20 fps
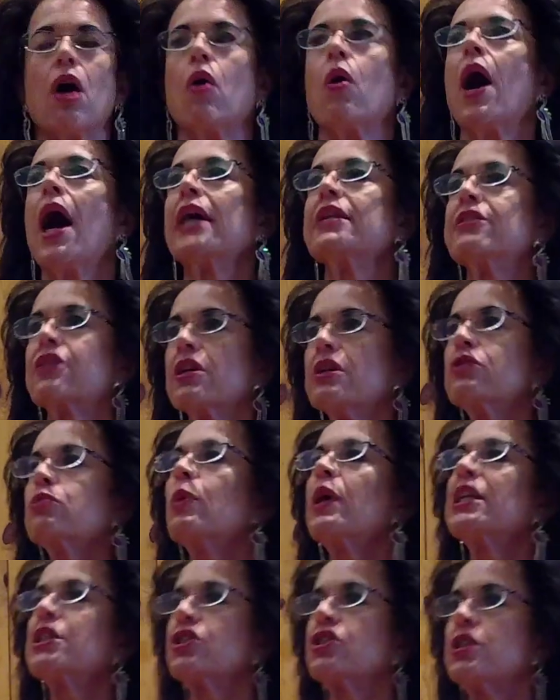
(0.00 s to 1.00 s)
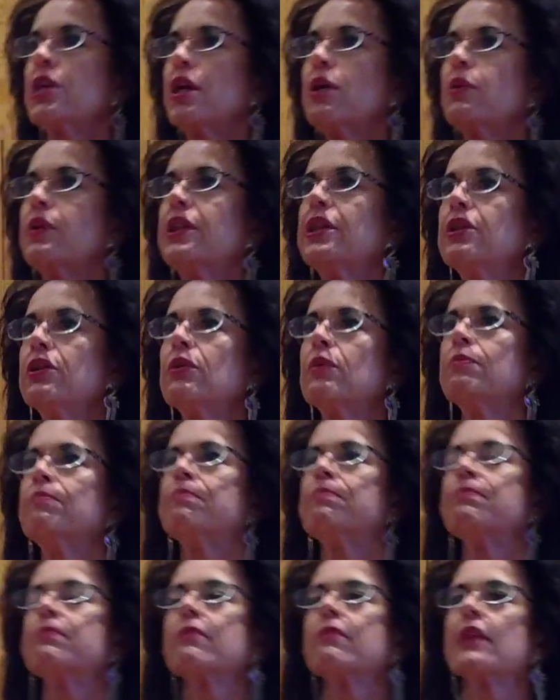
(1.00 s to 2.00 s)
I just want to share with
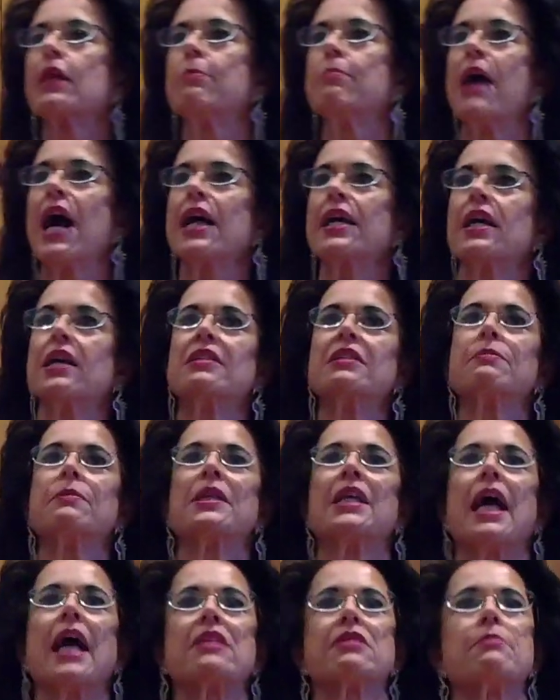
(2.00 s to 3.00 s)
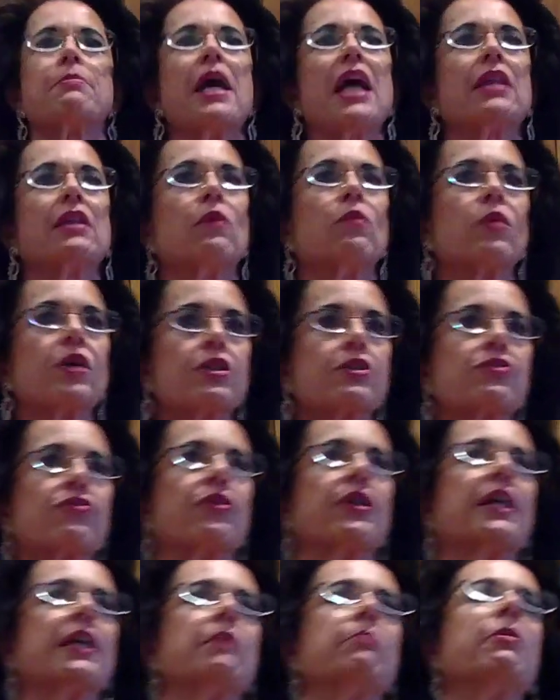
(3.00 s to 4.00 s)
you, my husband has a man that works
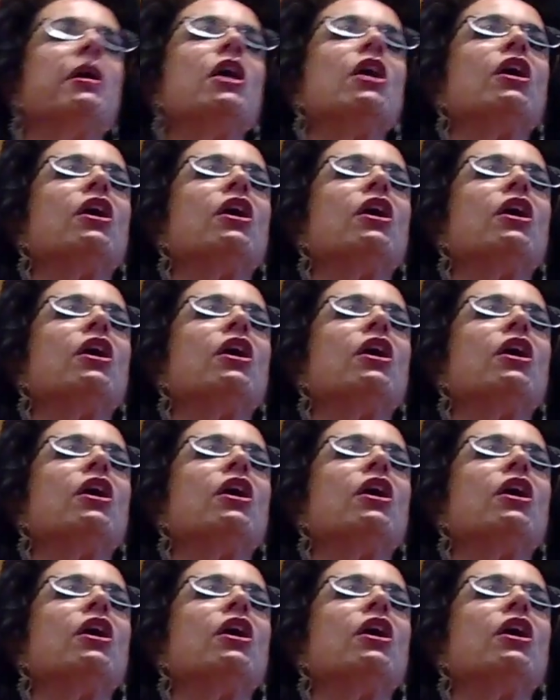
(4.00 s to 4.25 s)
for him